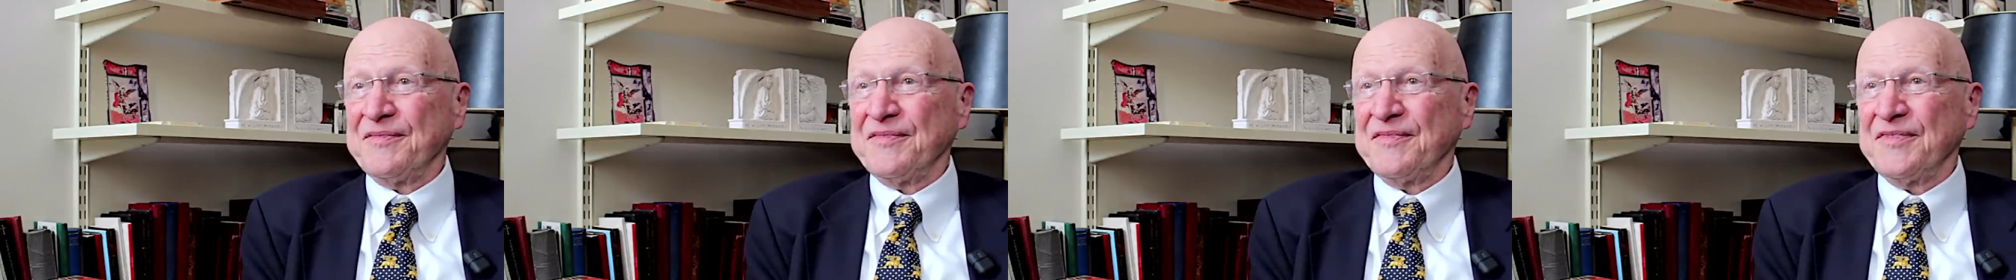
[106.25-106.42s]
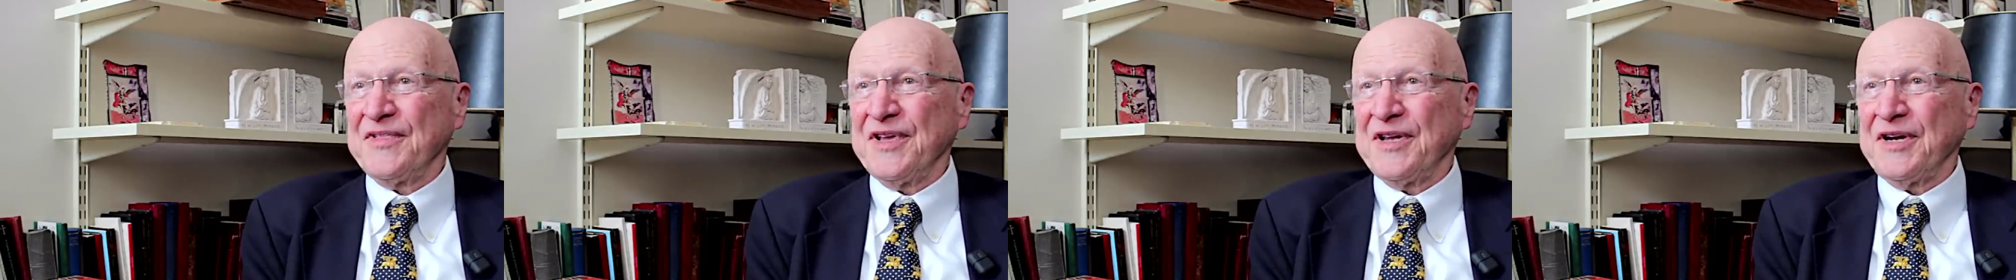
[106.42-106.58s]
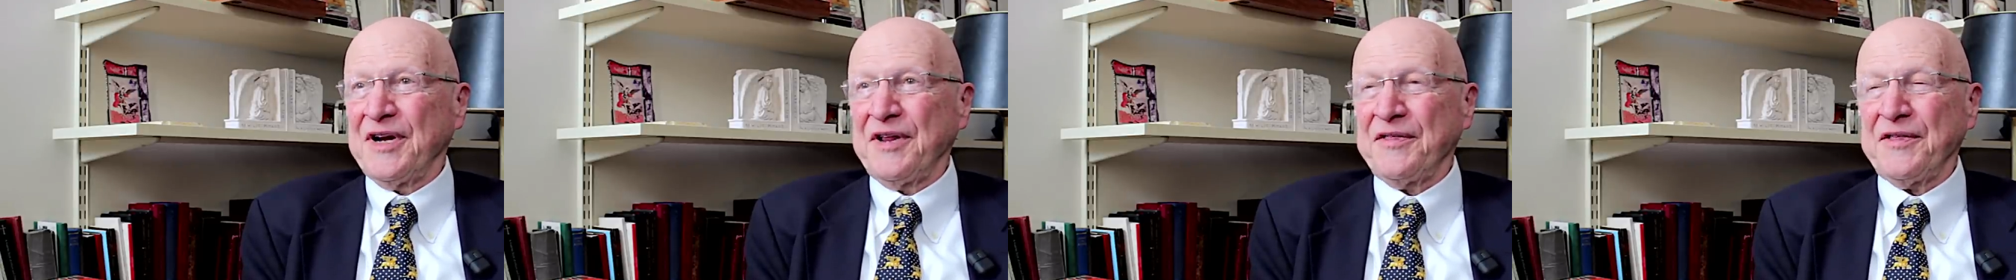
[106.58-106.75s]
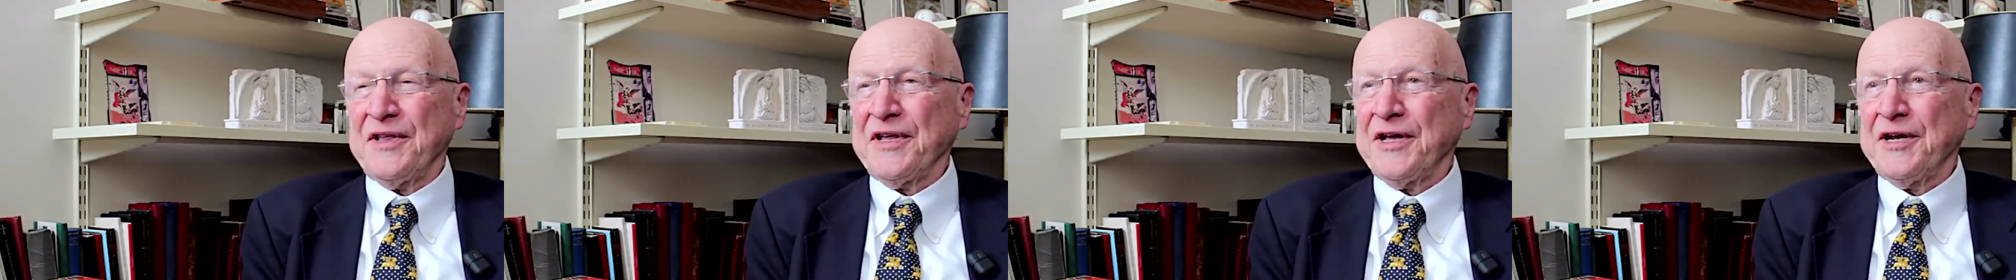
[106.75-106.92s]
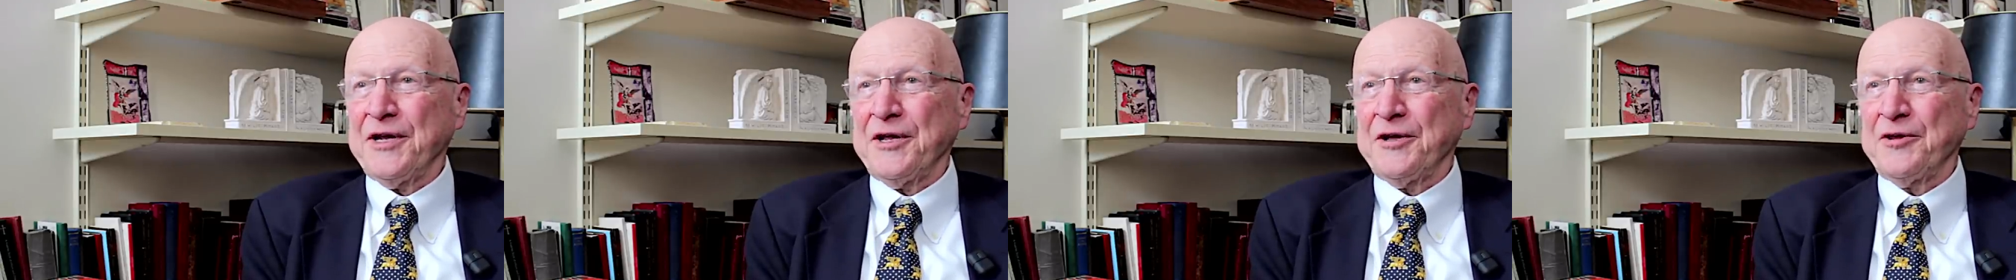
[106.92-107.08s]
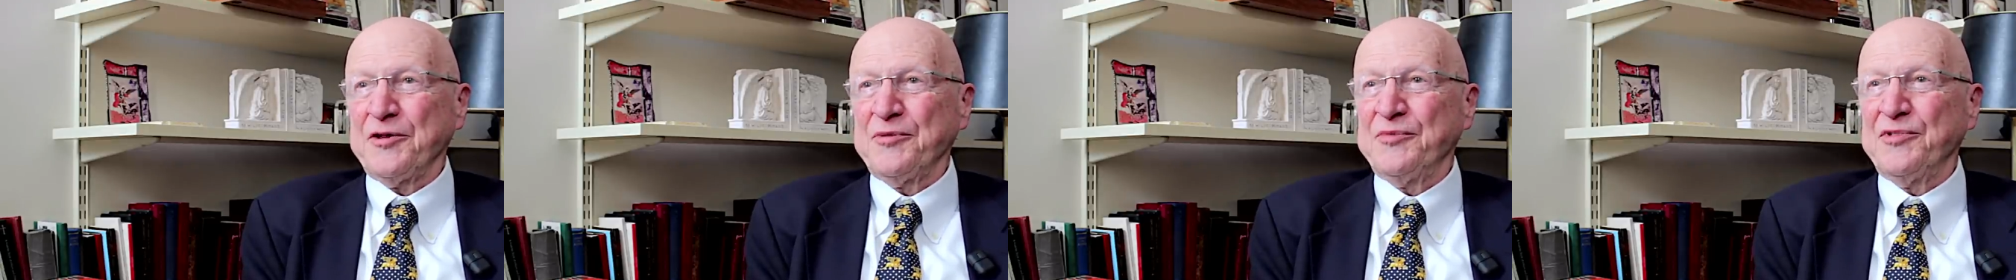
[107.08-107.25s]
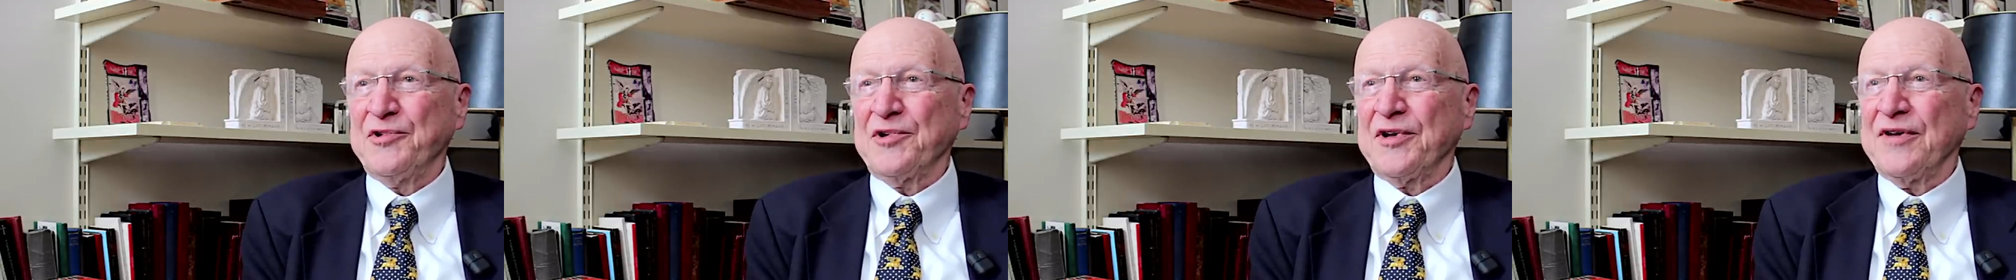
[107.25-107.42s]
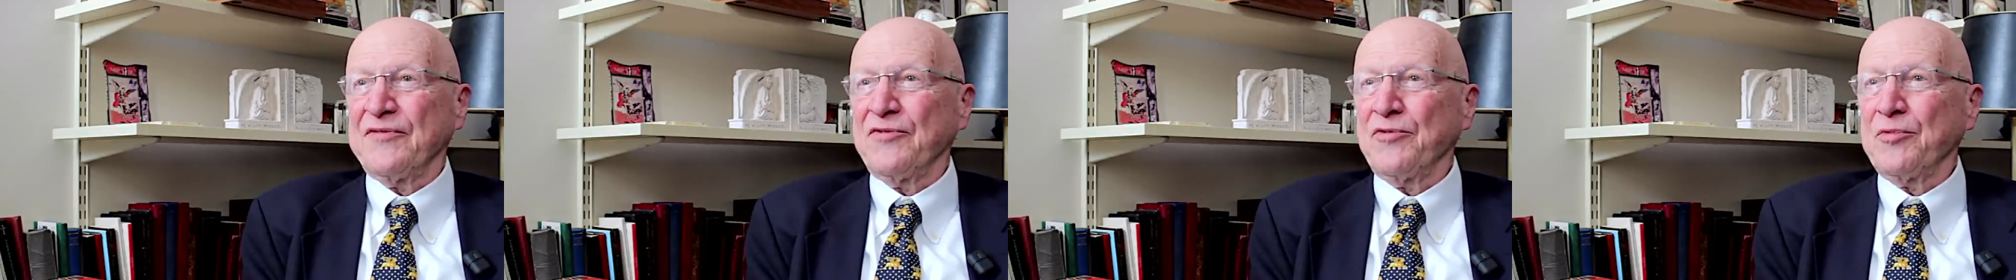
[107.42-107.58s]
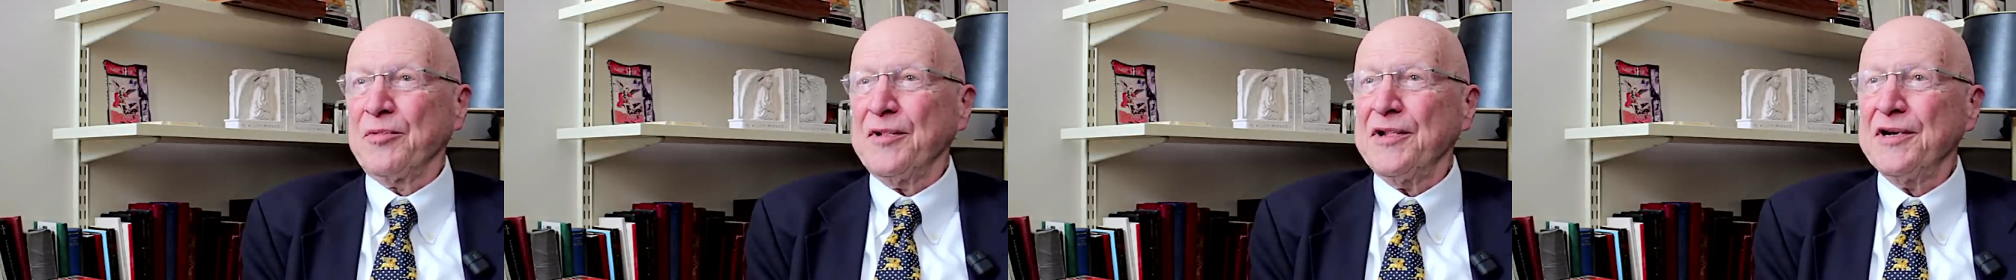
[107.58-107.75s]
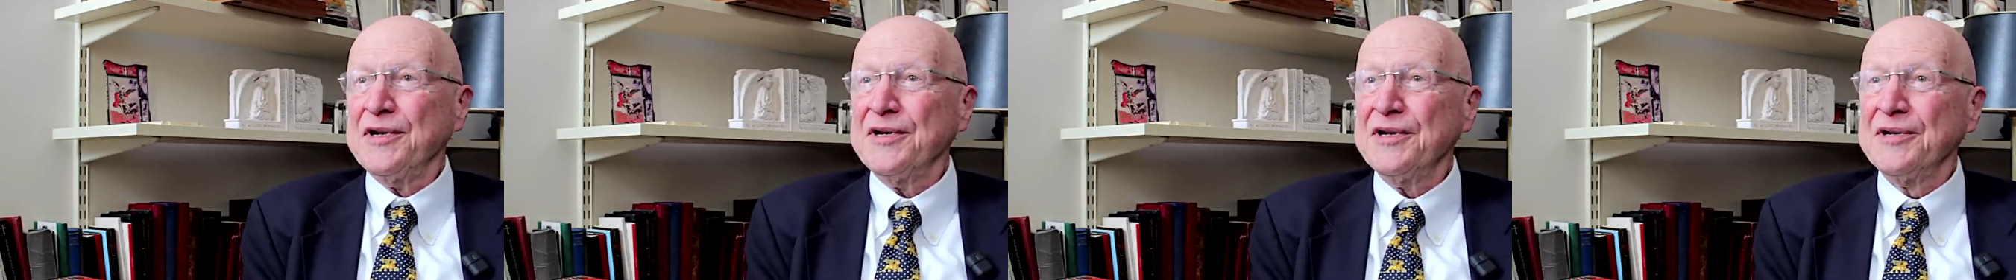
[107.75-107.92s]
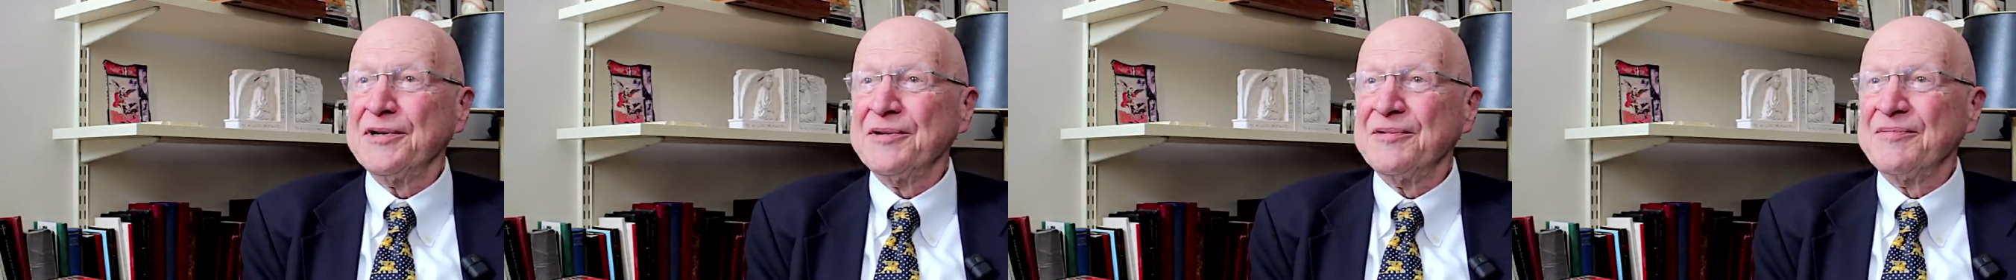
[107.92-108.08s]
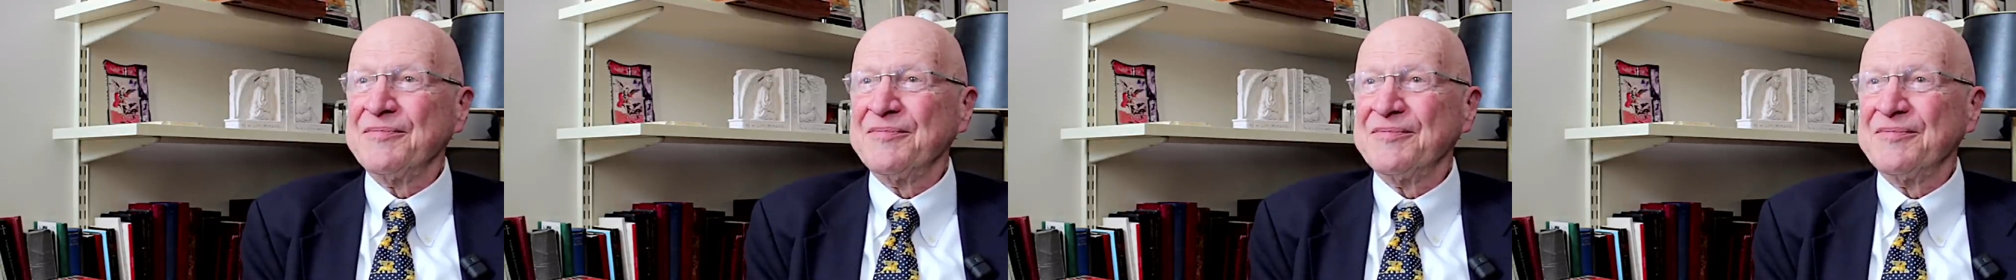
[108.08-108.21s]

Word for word: than I think any other book ever written.